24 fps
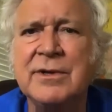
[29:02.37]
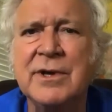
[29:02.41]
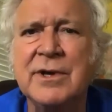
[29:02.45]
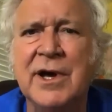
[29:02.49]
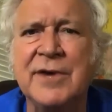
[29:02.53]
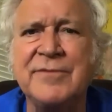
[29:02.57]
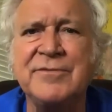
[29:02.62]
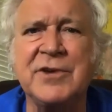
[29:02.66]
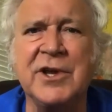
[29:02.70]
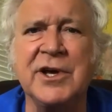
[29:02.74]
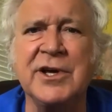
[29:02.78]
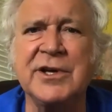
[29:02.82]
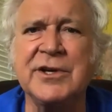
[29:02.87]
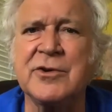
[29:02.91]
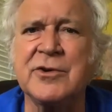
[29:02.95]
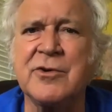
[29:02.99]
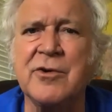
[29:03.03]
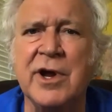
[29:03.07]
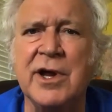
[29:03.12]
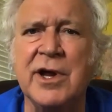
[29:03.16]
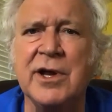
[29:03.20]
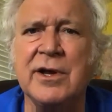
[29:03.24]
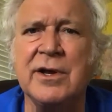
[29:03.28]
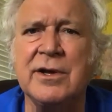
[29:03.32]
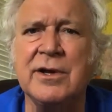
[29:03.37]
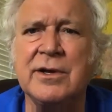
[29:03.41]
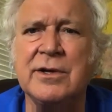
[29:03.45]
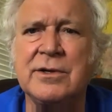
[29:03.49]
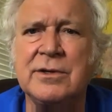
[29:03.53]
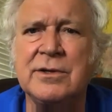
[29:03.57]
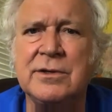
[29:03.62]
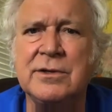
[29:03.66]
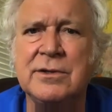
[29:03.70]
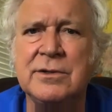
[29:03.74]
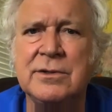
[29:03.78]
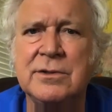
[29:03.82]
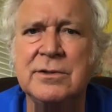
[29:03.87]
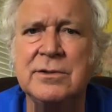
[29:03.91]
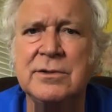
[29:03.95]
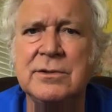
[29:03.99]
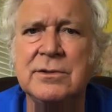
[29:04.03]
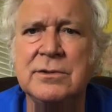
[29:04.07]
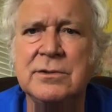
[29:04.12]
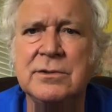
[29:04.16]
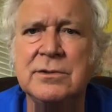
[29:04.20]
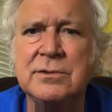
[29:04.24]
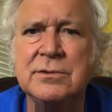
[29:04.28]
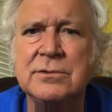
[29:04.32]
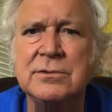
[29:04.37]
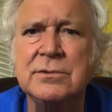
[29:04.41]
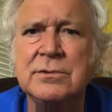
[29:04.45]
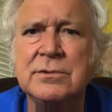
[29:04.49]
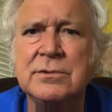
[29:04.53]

I've now, would that go on YouTube when you do